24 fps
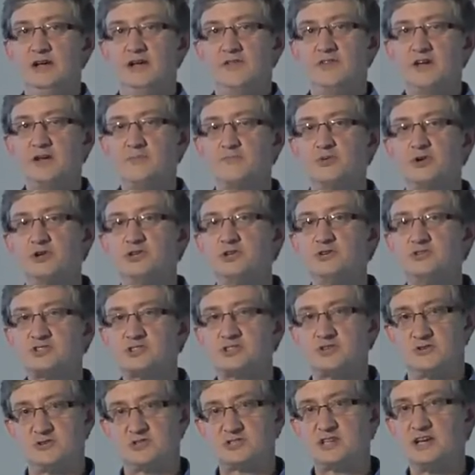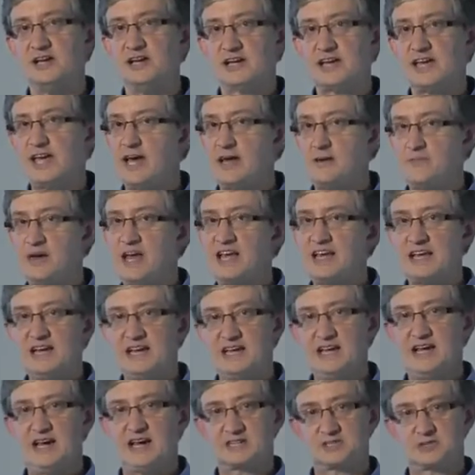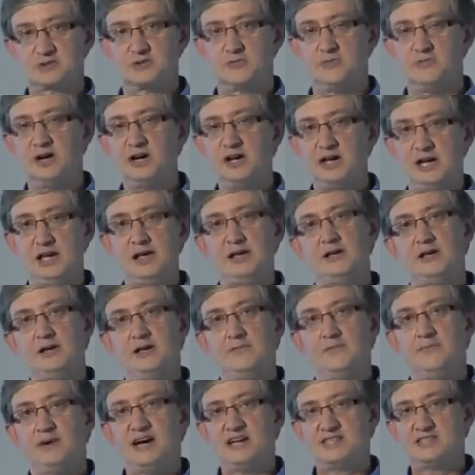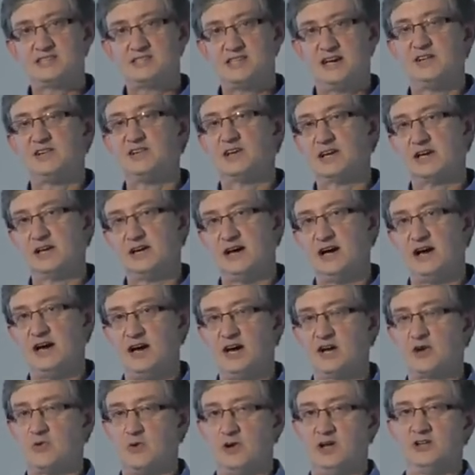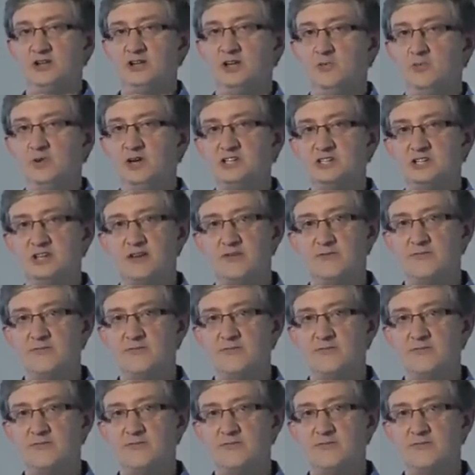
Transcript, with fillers: then producers can't make any extra money by selling a high quality widget.